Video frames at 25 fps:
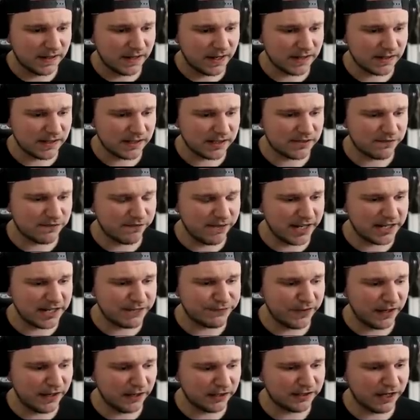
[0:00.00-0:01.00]
and this
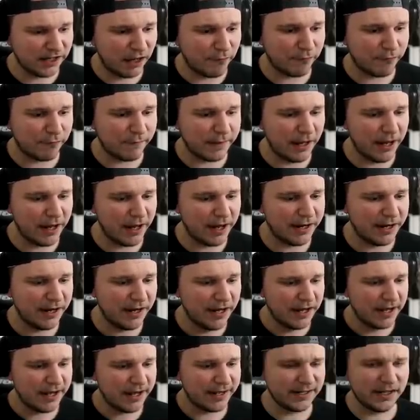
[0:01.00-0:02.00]
face fell on top of my head,
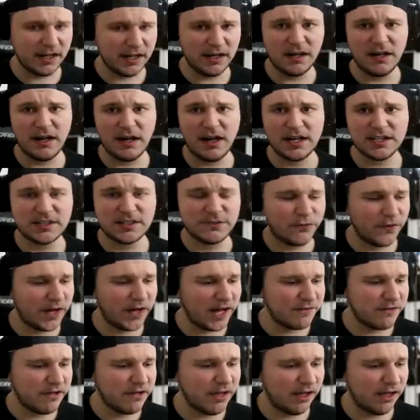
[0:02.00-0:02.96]
and I lost five